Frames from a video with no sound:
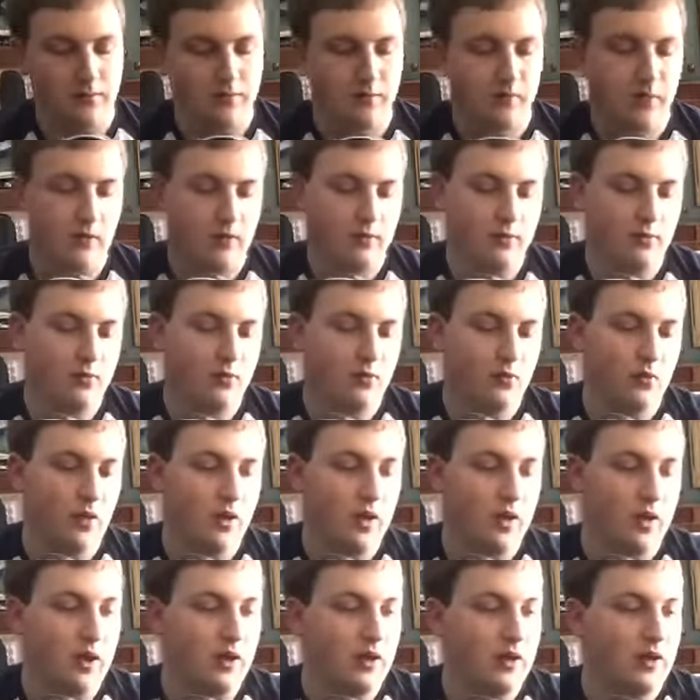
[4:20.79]
volume's
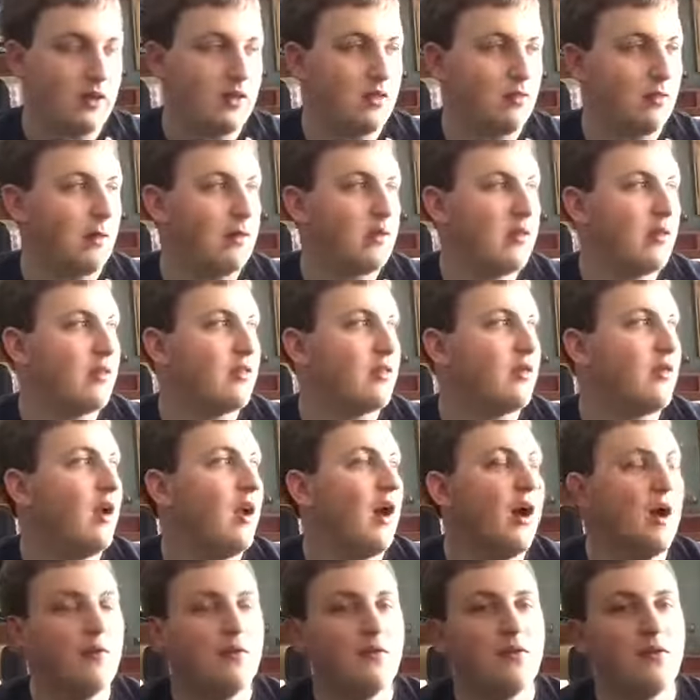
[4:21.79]
great. It needs to be dusted
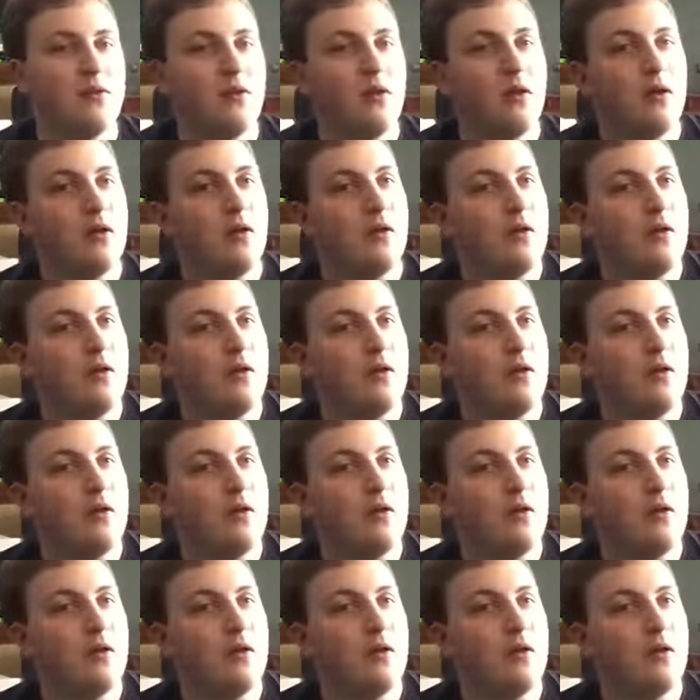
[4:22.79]
off.